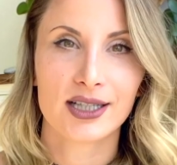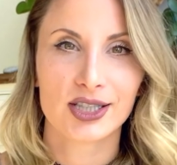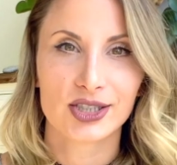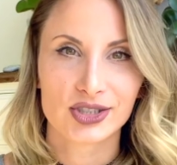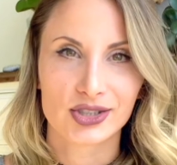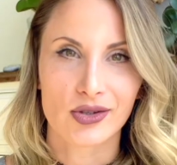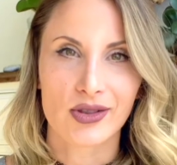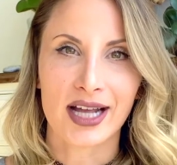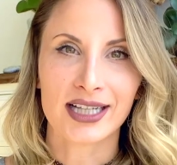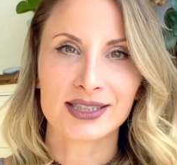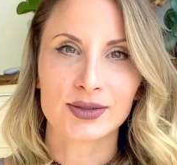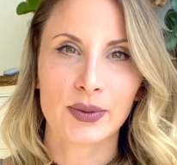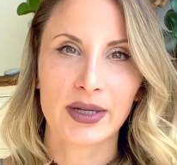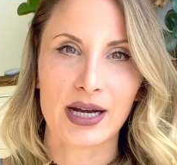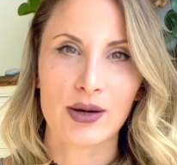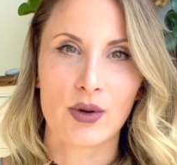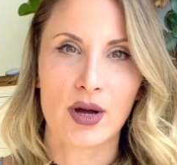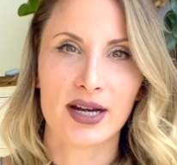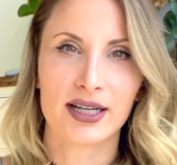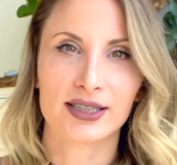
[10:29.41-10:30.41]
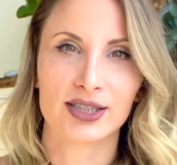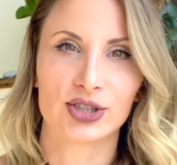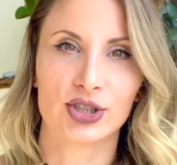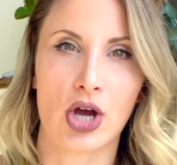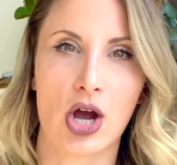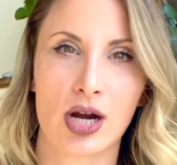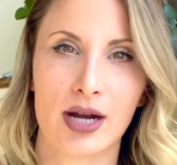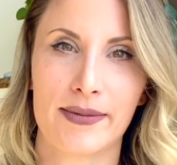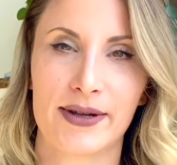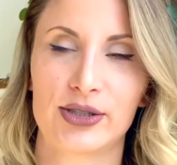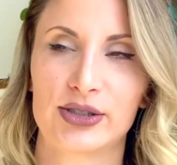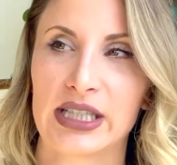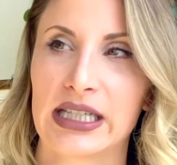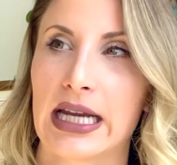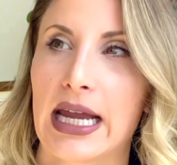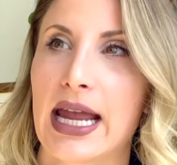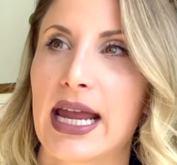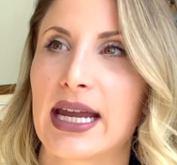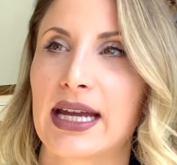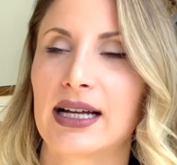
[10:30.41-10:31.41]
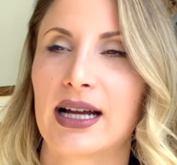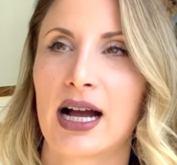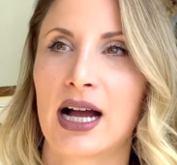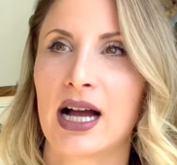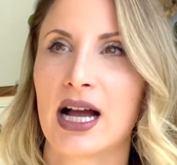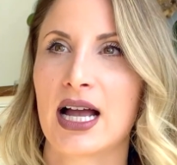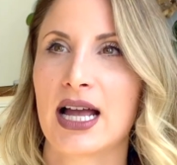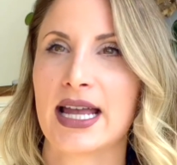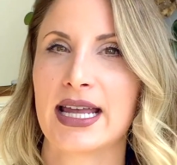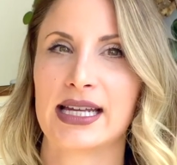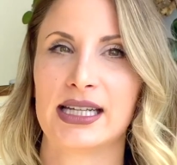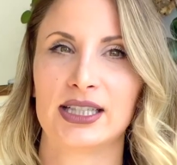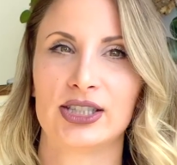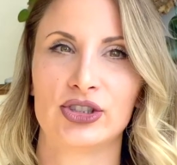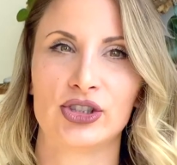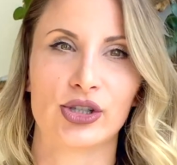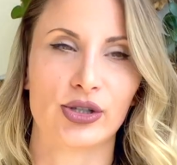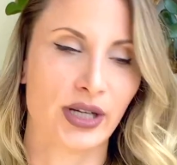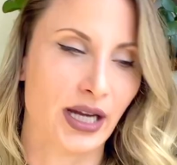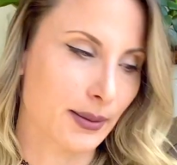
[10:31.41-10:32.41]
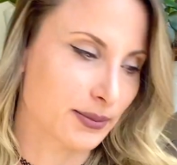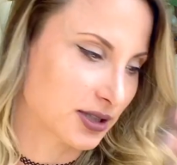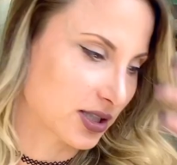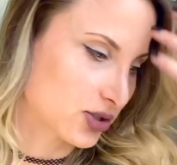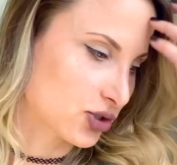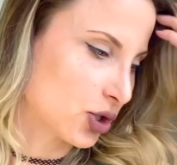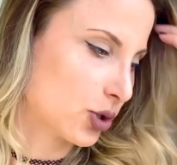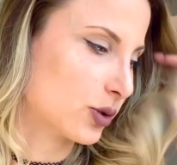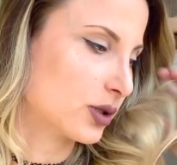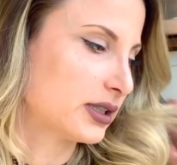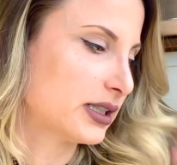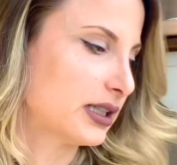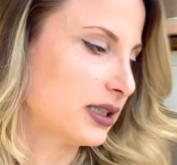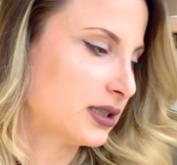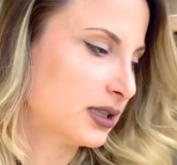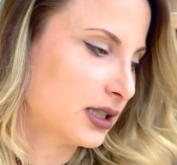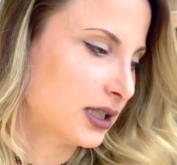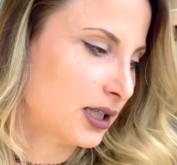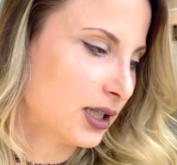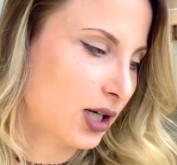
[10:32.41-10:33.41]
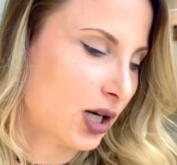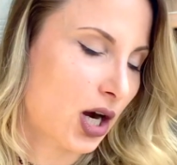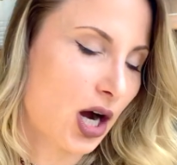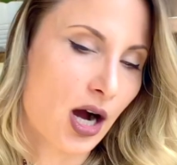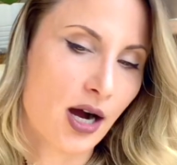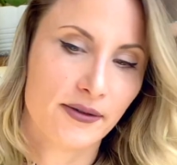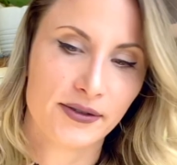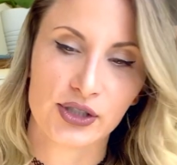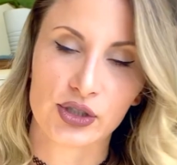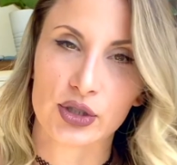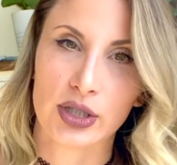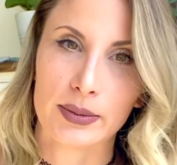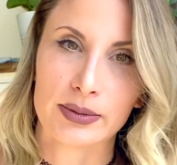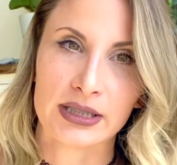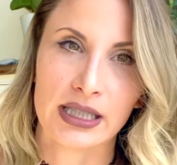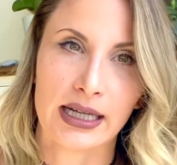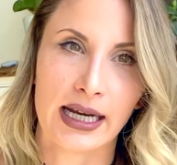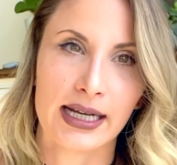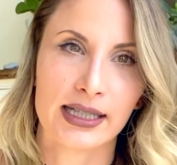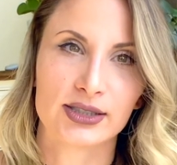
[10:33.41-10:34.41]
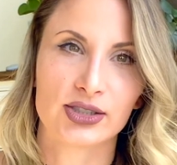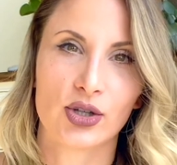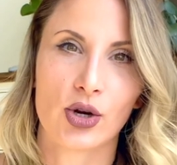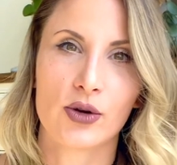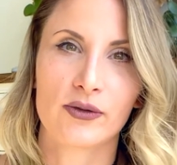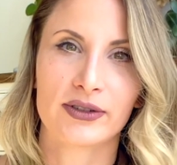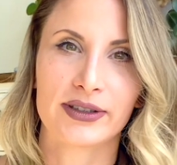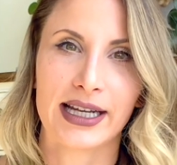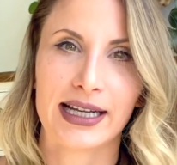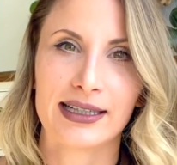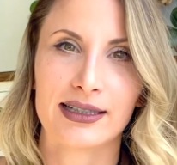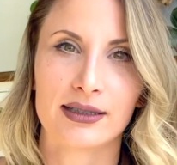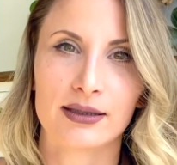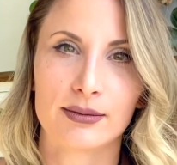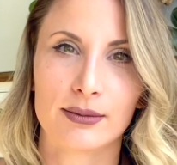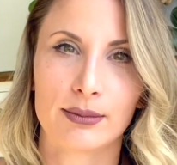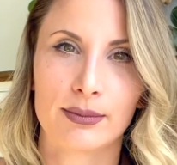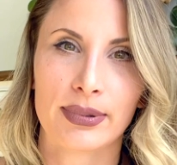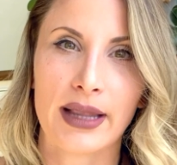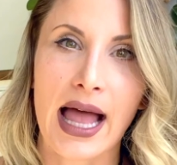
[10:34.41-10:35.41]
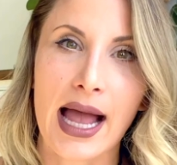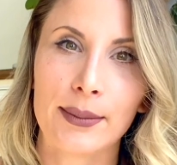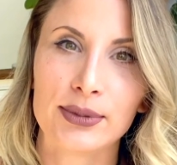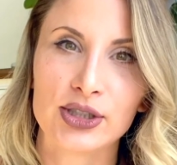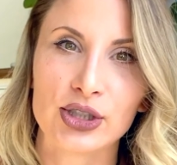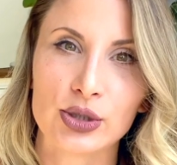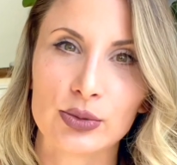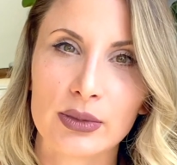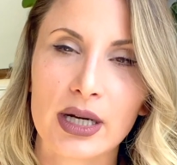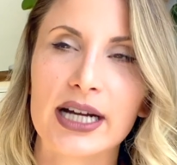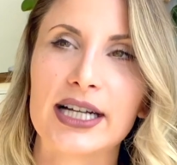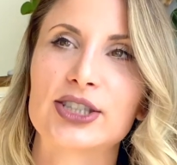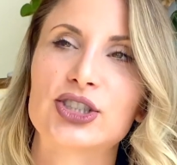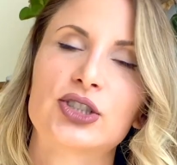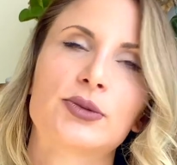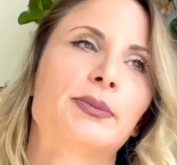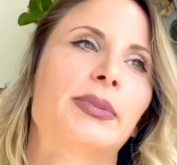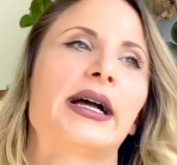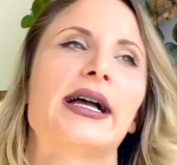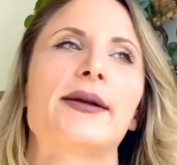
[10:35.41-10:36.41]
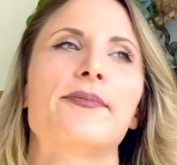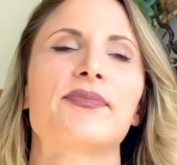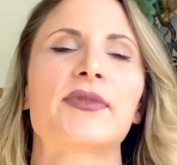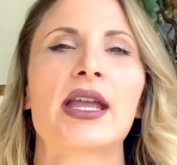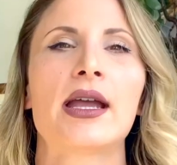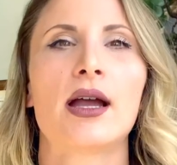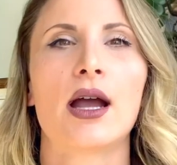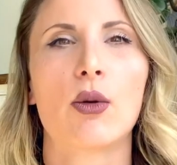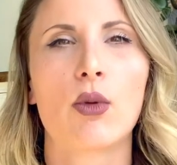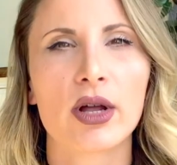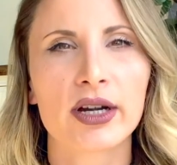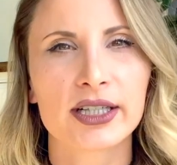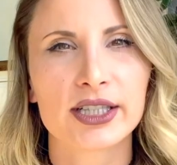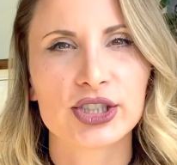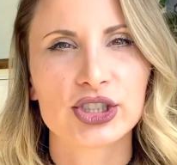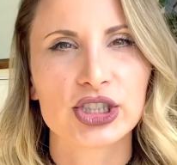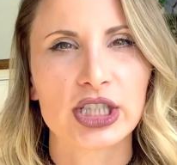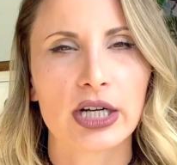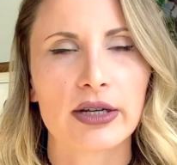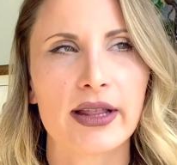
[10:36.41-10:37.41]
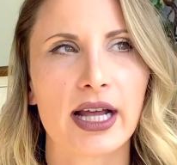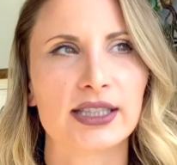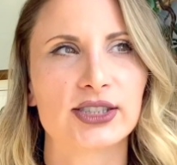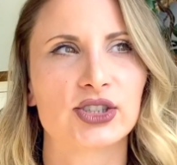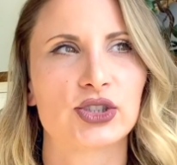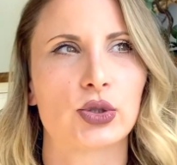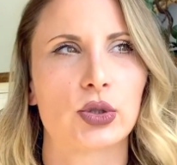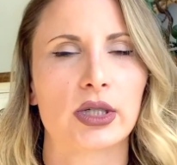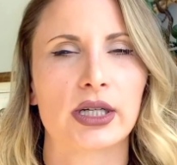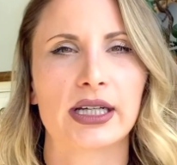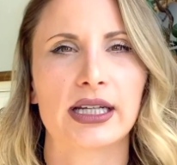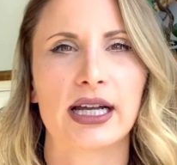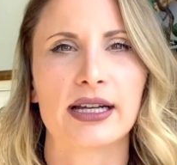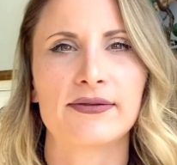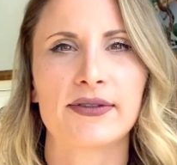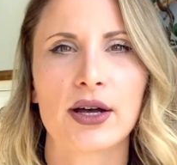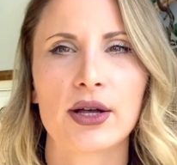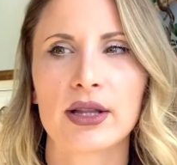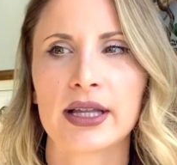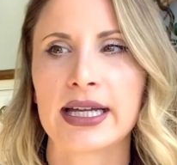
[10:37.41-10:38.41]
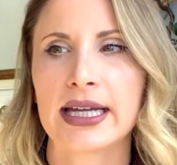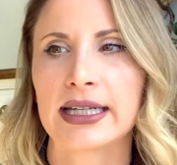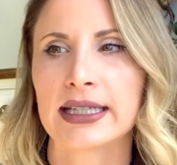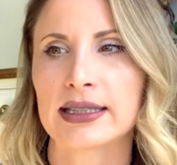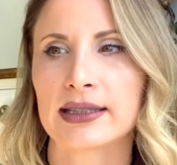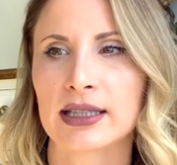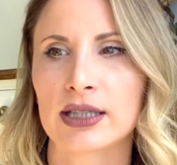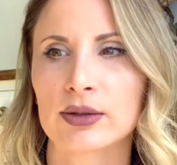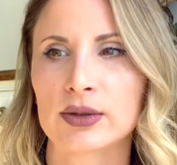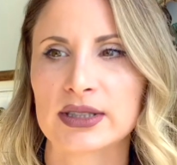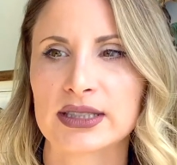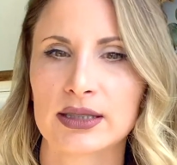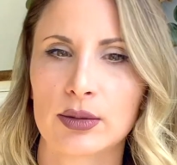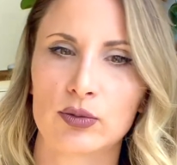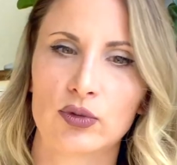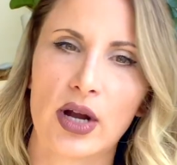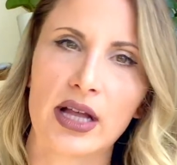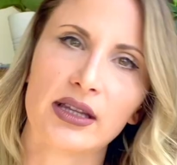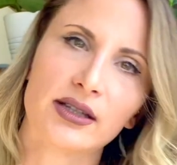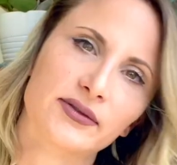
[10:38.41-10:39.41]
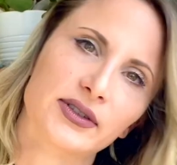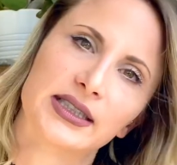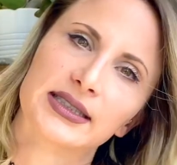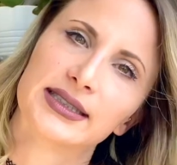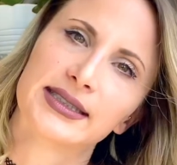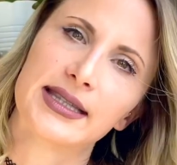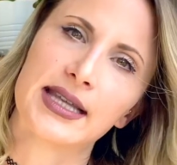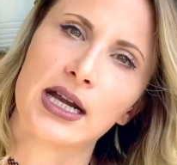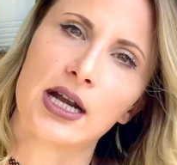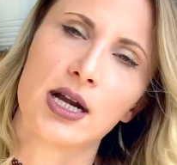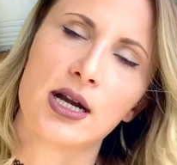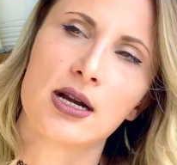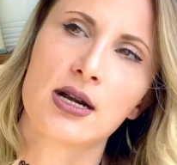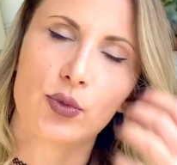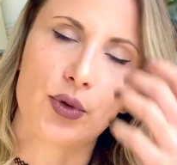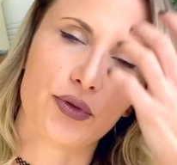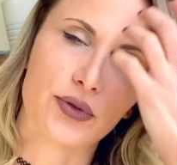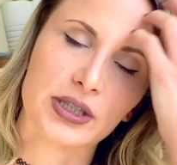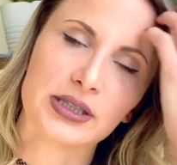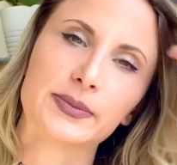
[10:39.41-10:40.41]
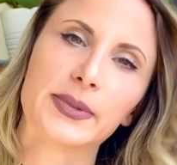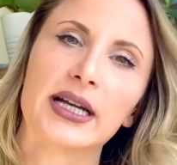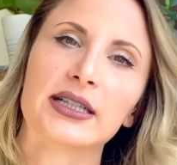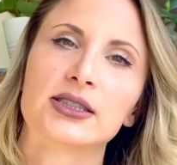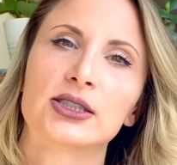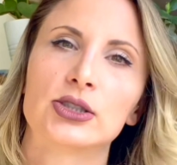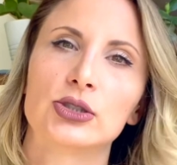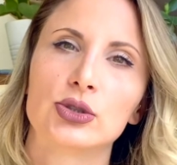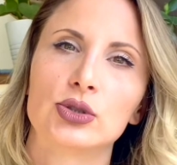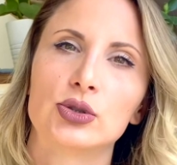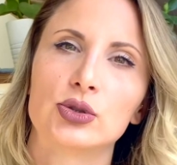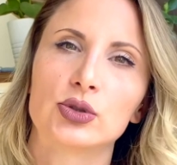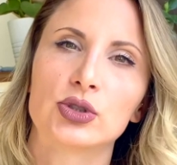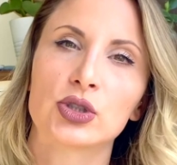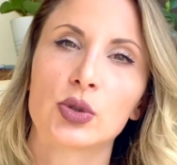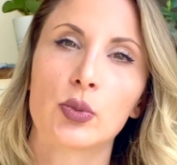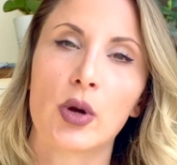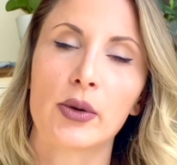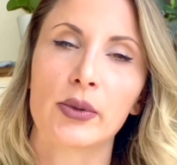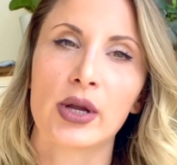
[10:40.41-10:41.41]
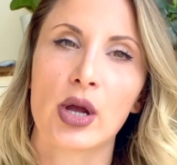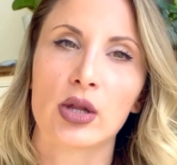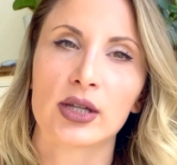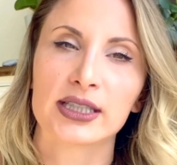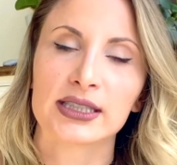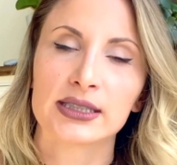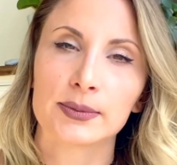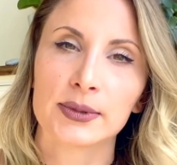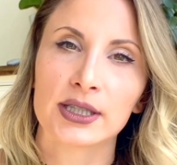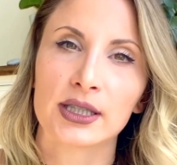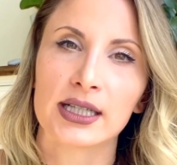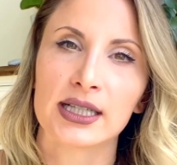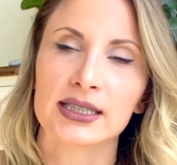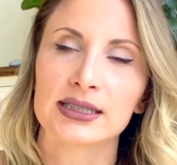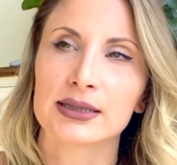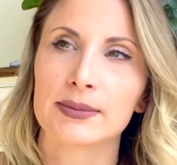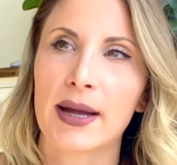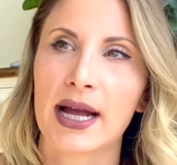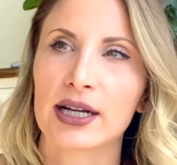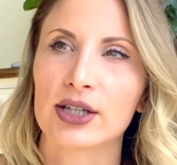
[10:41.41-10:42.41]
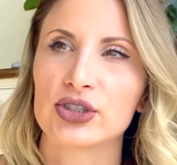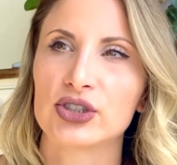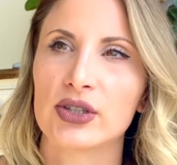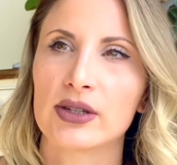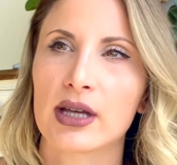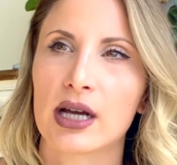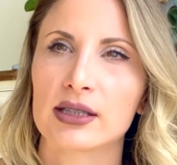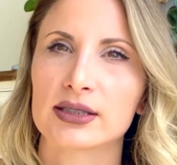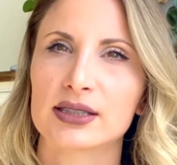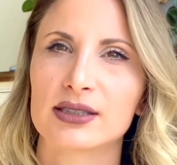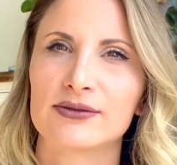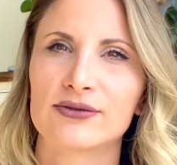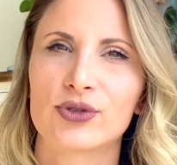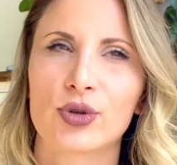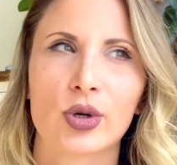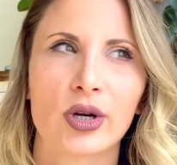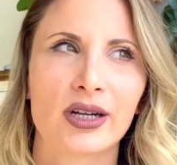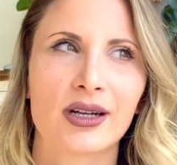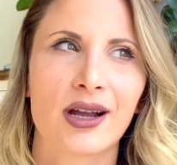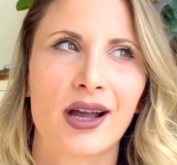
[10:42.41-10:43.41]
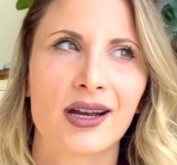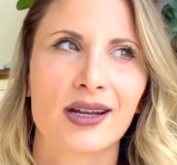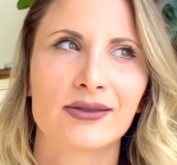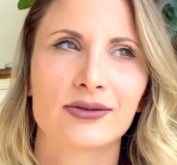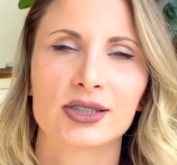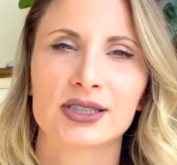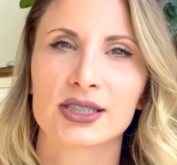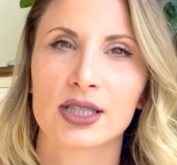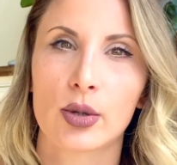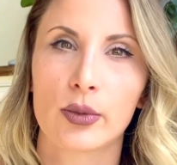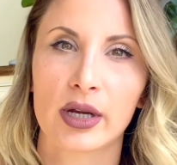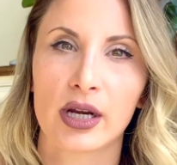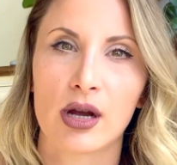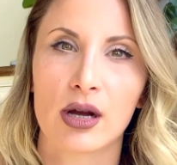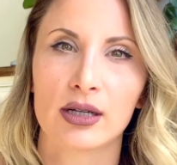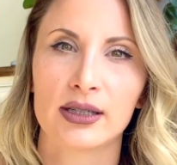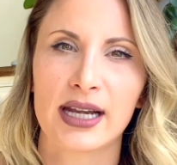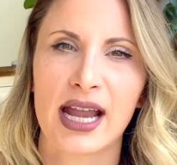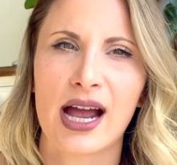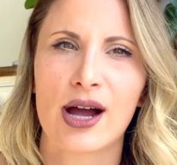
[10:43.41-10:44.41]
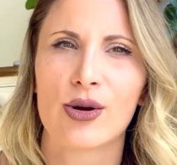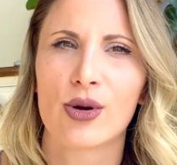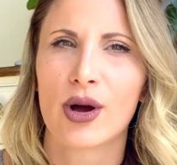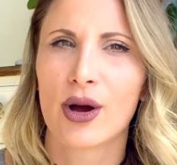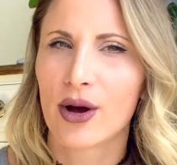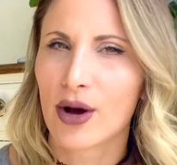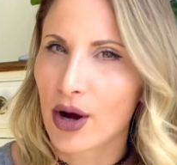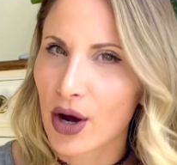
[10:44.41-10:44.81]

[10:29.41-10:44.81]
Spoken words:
So that's what I wanted to talk about today. I, kept it totally off script today, so hopefully I didn't blab too much, but wanted to share that story. I felt like there was some relevance there with respect to what we all experienced back in 2004 and kind of what's going on now.